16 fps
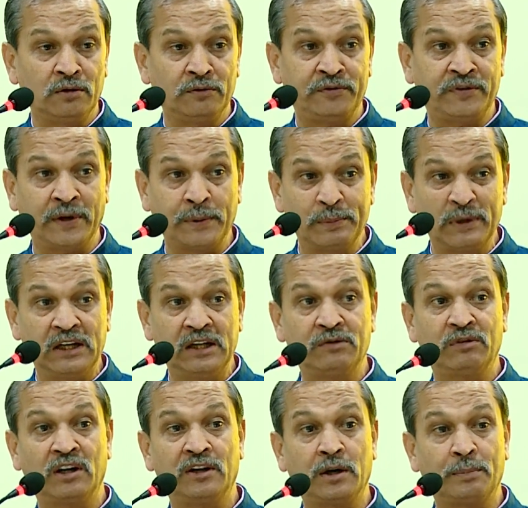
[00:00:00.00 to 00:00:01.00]
family
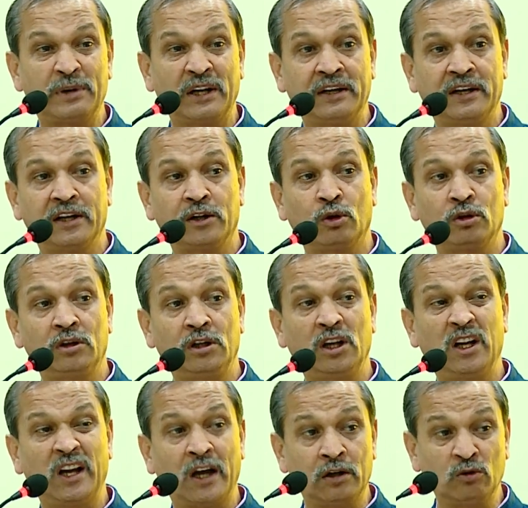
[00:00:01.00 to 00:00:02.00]
were dependent
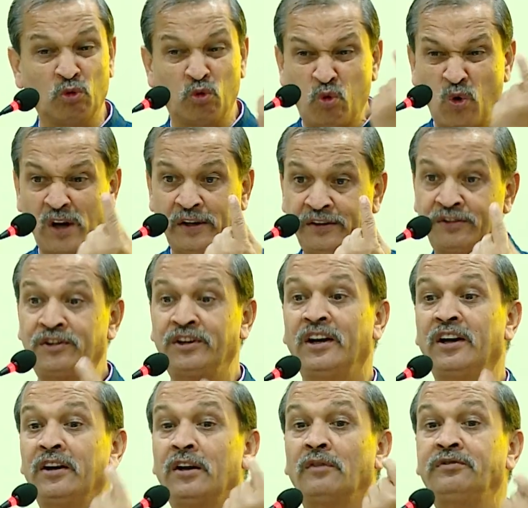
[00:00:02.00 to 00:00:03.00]
only on one
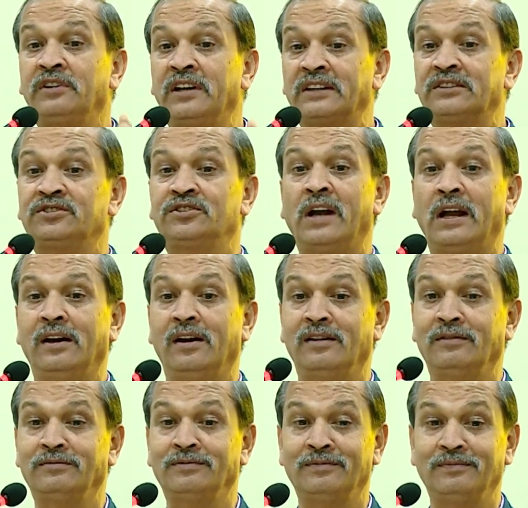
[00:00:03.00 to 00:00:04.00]
trade of textile.
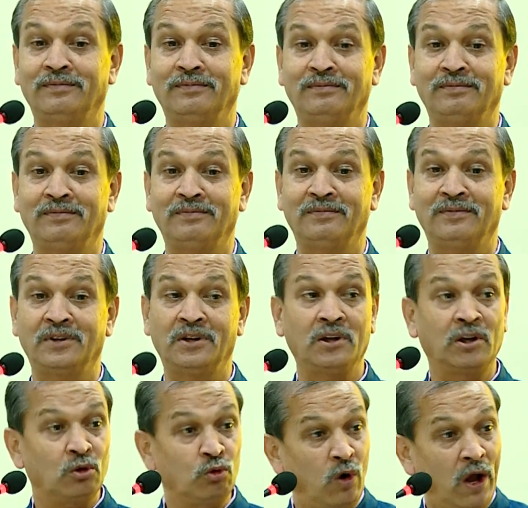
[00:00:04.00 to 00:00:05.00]

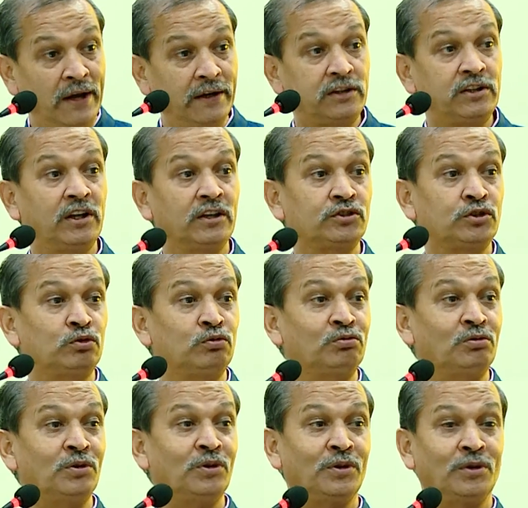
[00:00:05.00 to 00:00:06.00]
Why it has
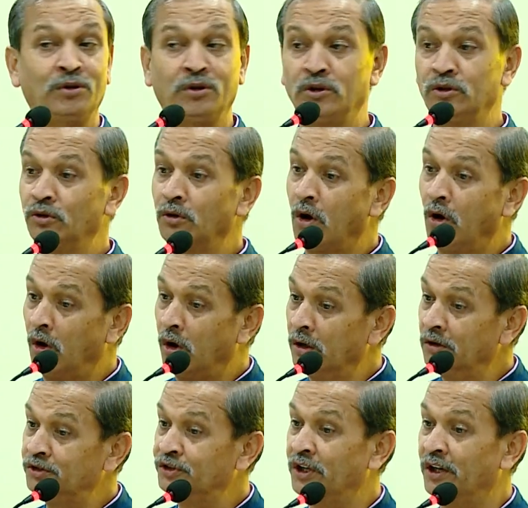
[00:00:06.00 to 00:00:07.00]
all
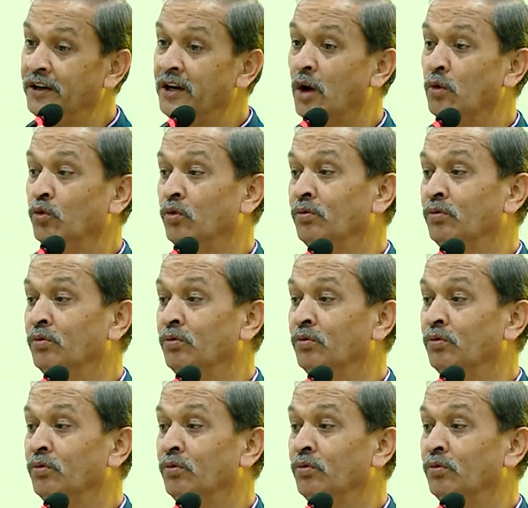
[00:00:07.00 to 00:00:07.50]
shut down?